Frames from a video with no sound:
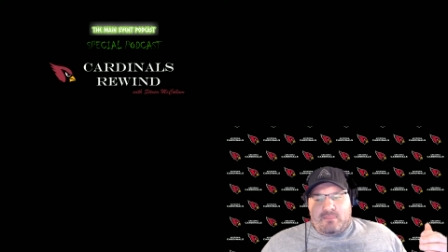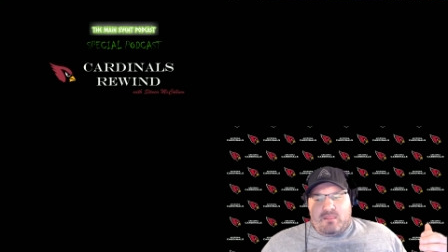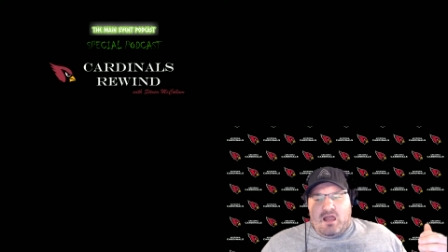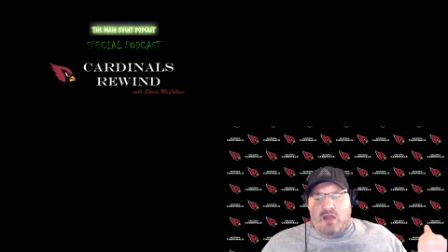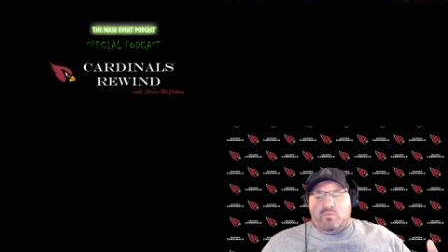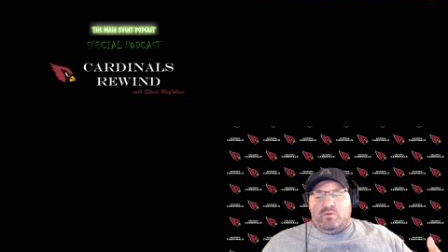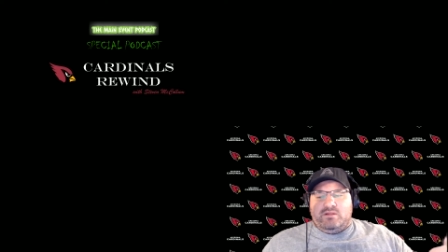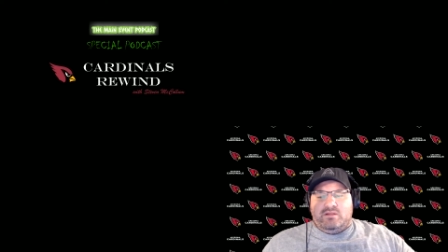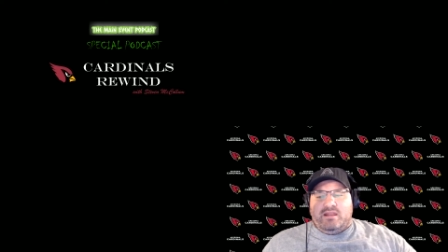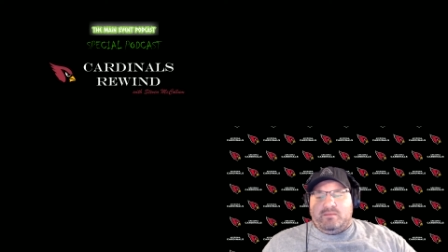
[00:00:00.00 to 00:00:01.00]
I'm willing
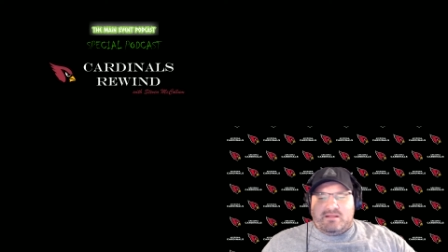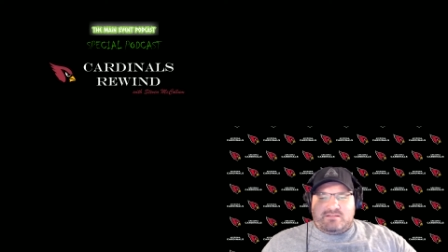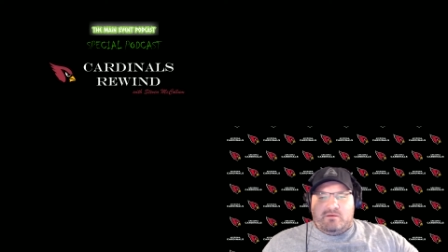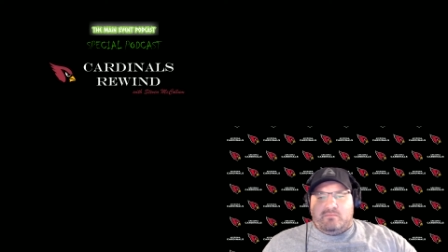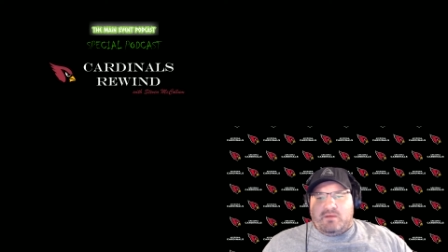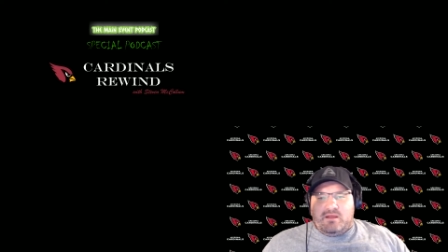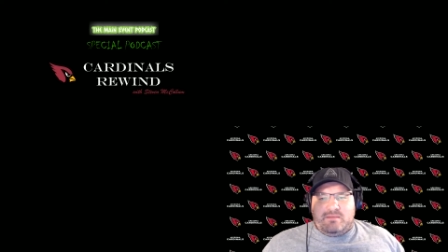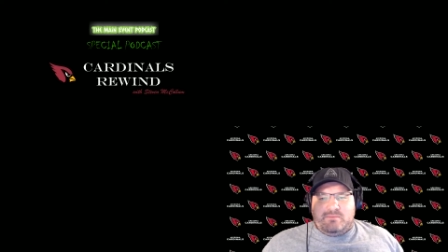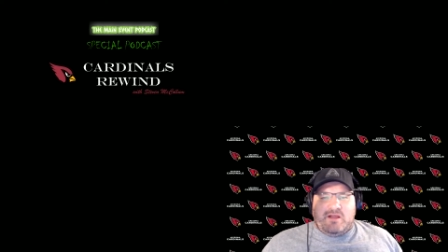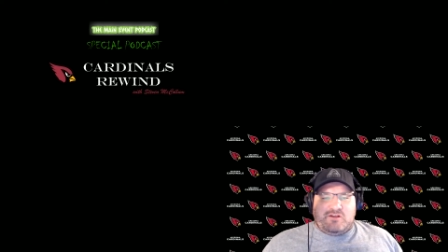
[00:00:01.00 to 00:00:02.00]
to let him get some
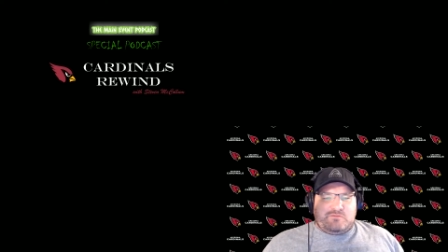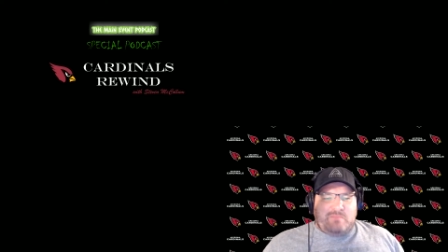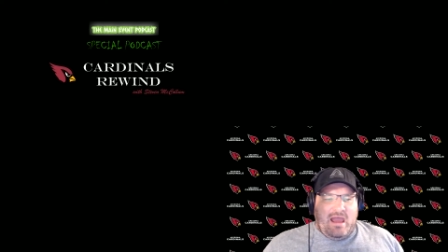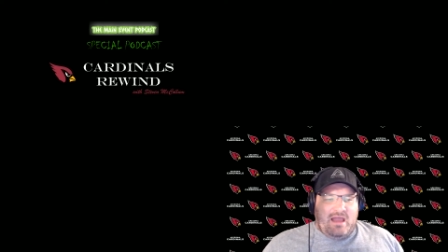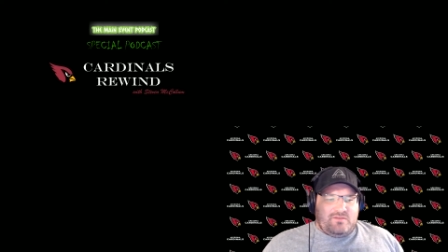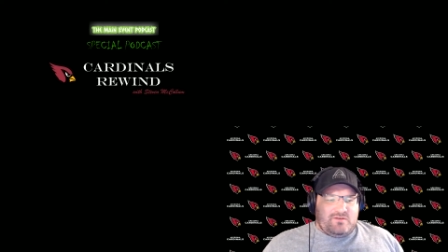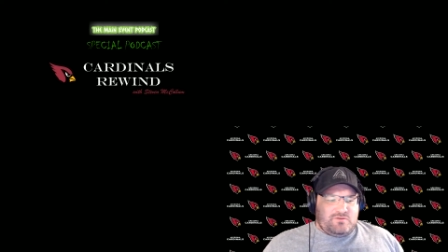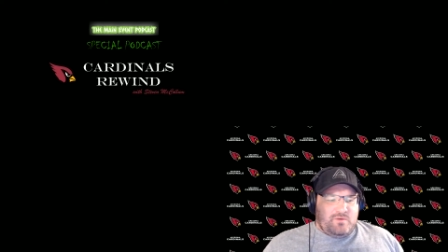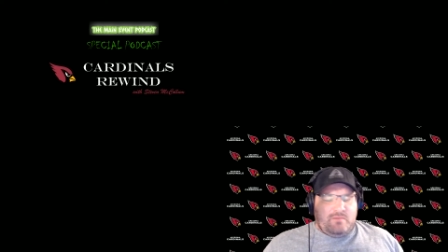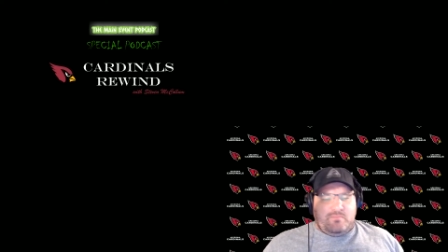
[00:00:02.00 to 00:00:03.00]
players back
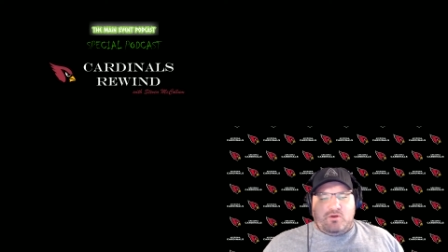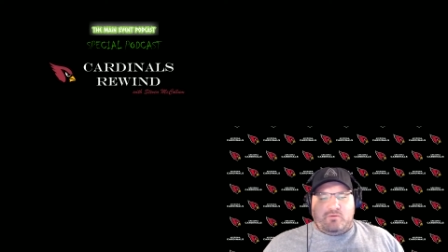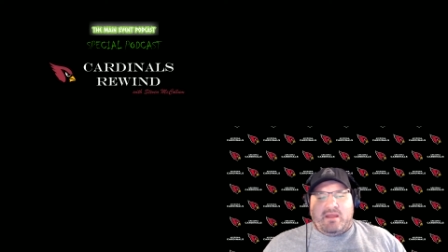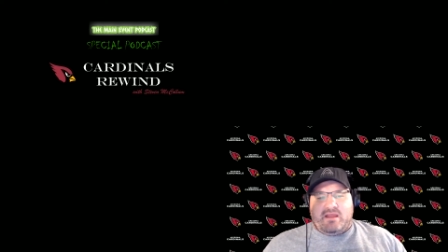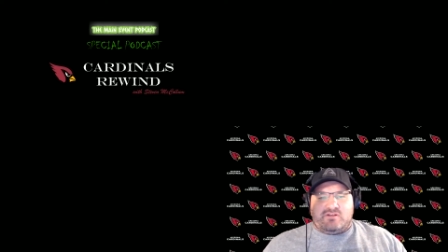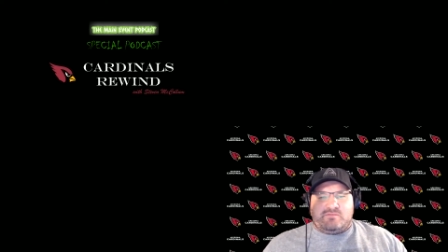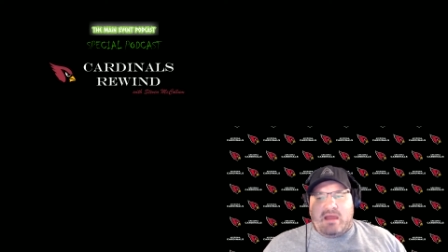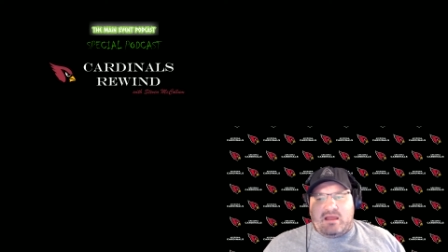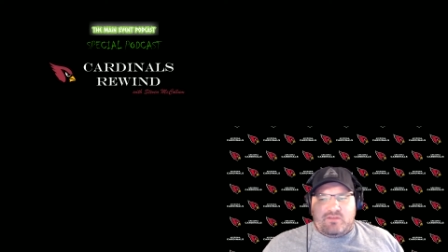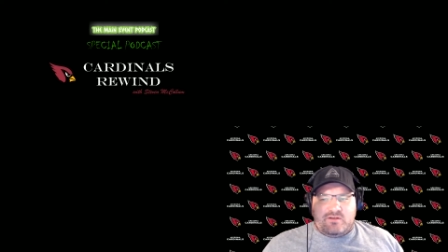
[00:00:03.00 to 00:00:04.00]
this week. Budda Baker's
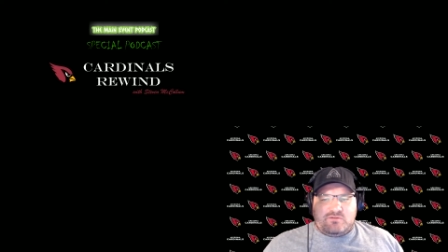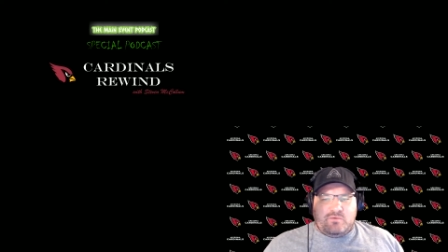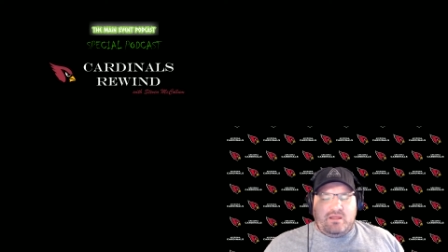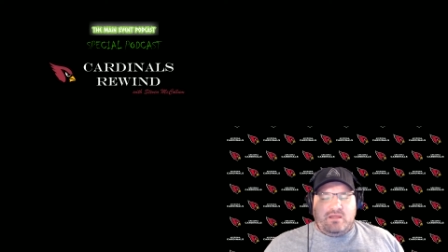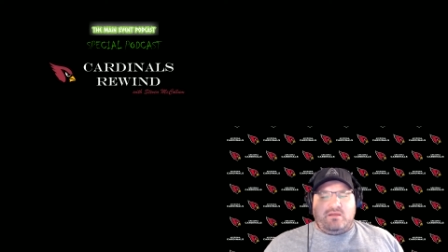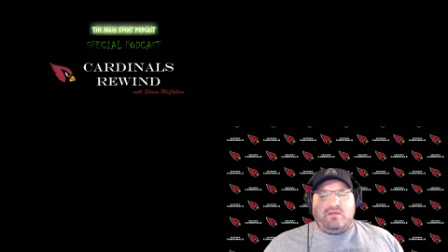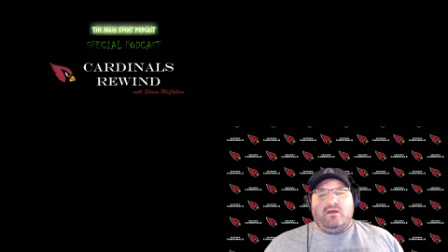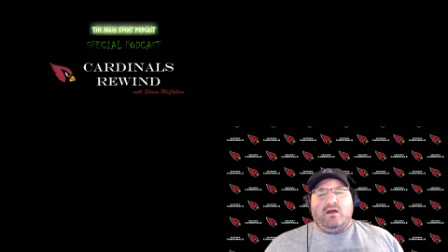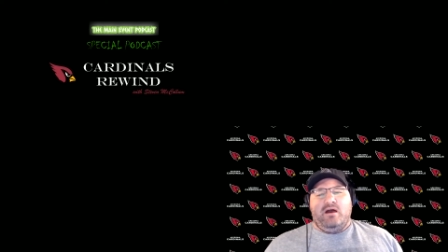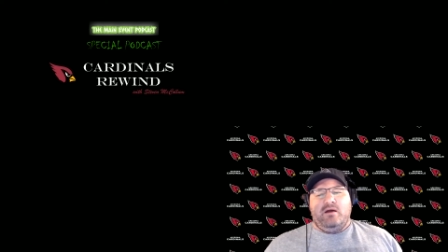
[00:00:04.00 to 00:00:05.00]
back this week.
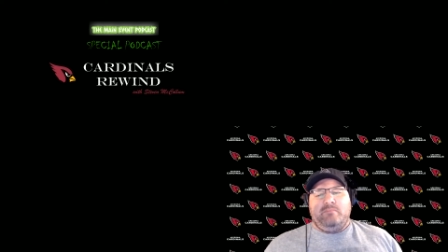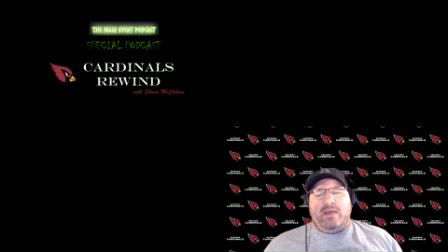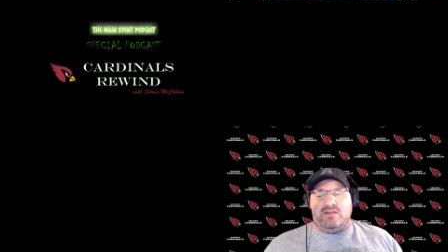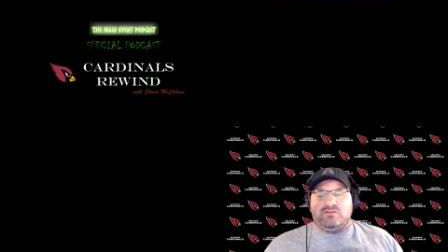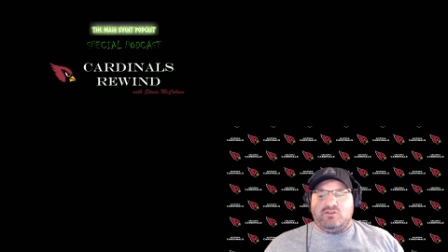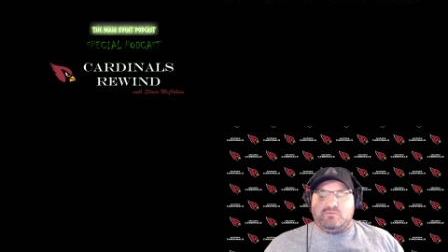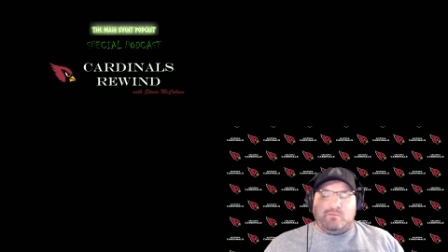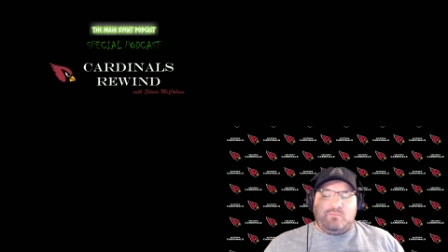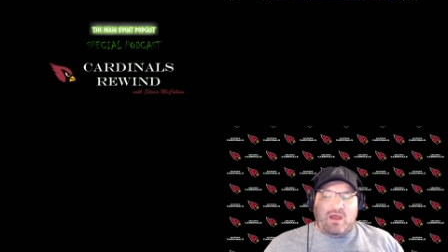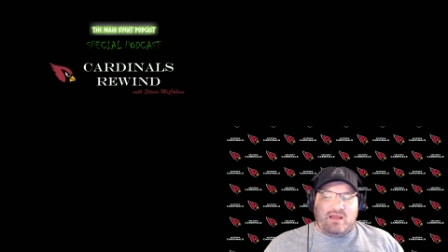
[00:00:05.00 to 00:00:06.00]
Uh, Banjo's
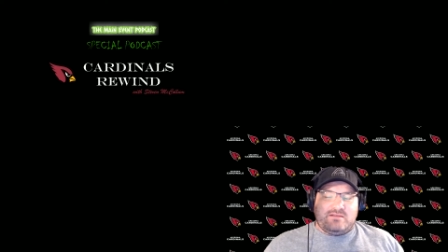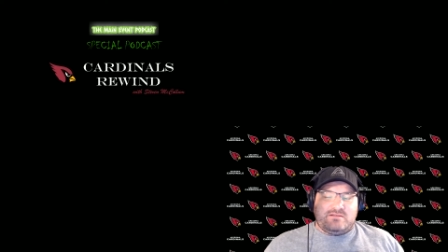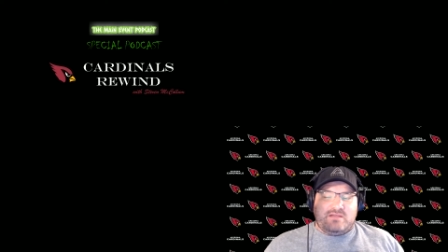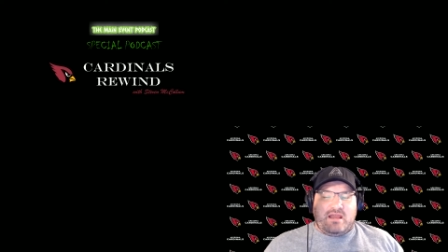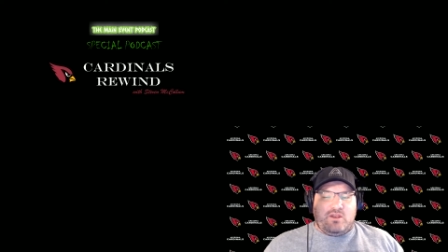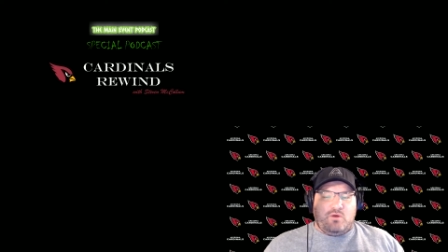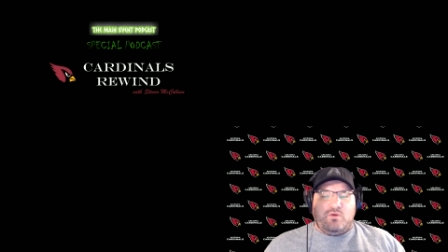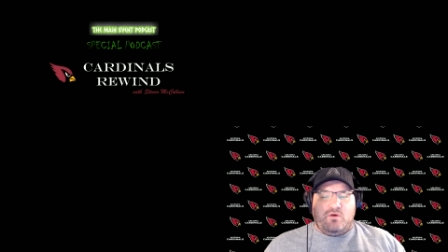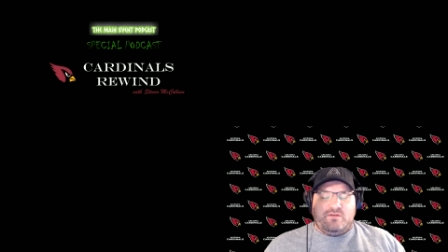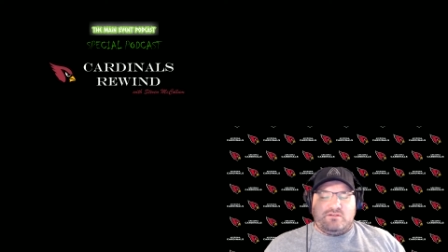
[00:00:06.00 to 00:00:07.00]
been practicing. I don't
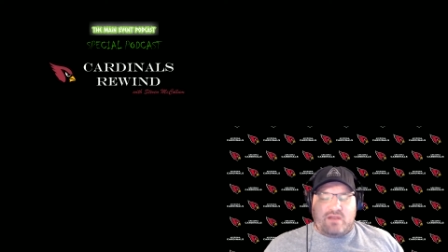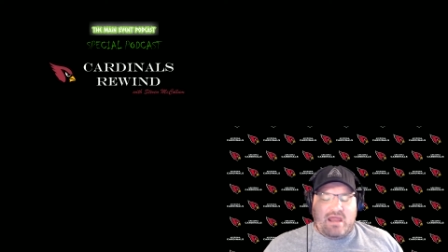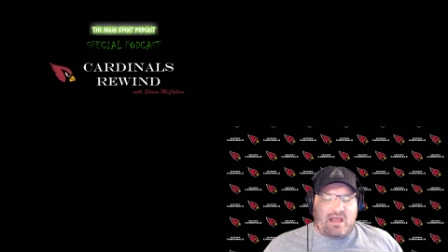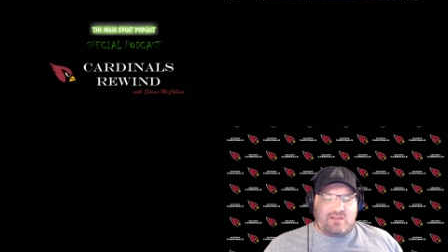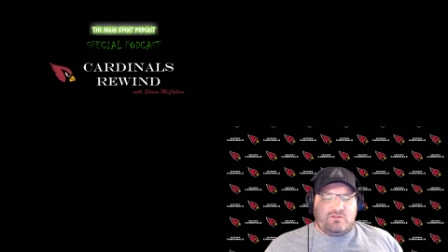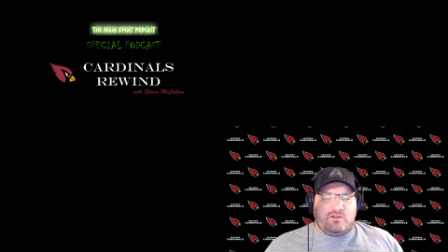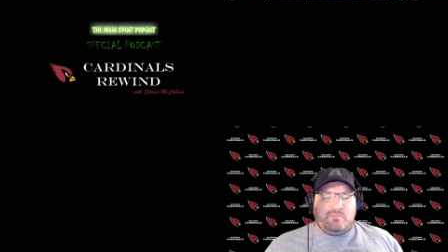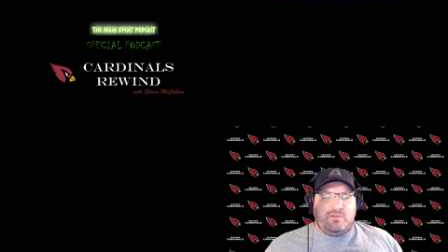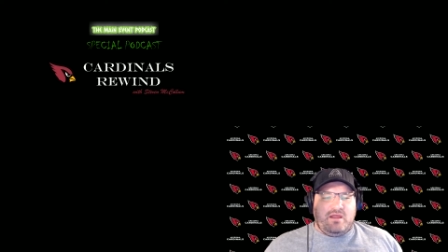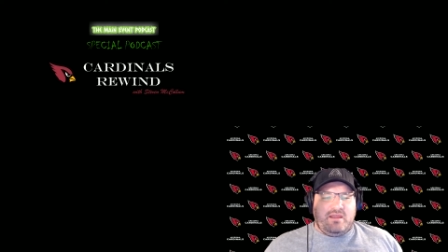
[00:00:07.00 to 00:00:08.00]
know if he's going to actually
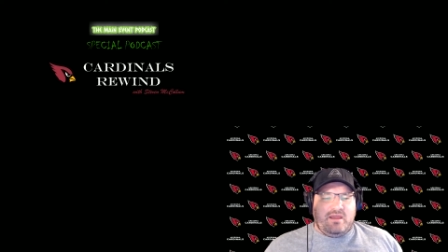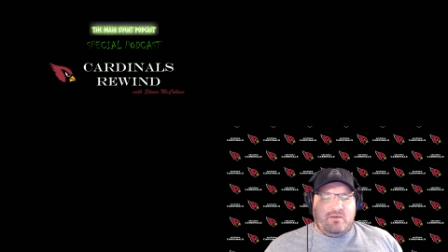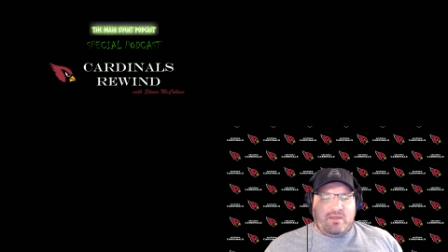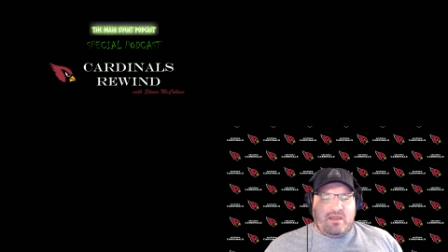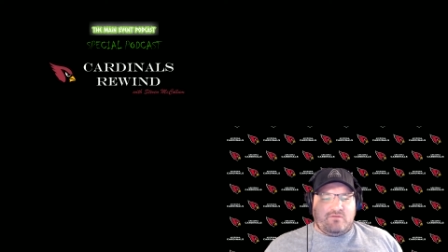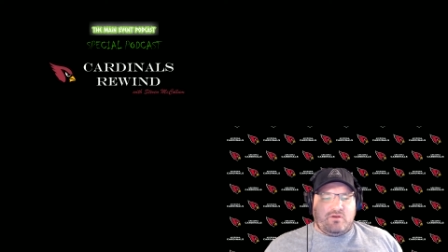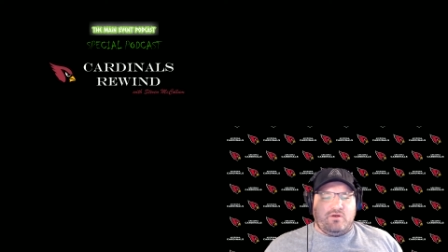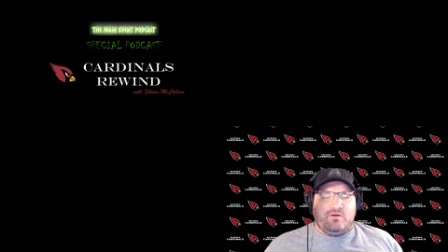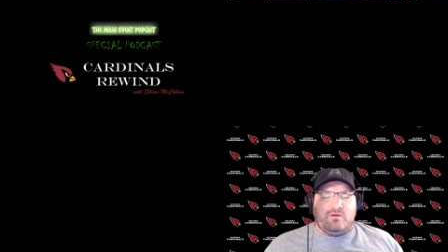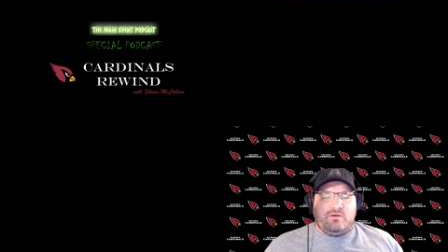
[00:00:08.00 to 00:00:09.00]
play yet. We haven't
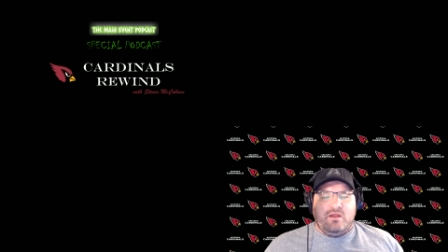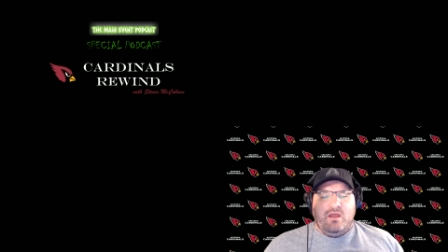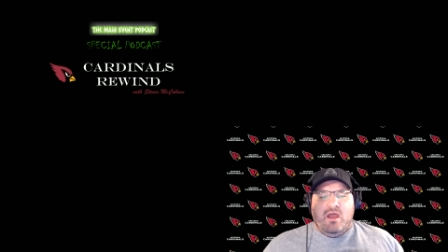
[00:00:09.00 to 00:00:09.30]
heard.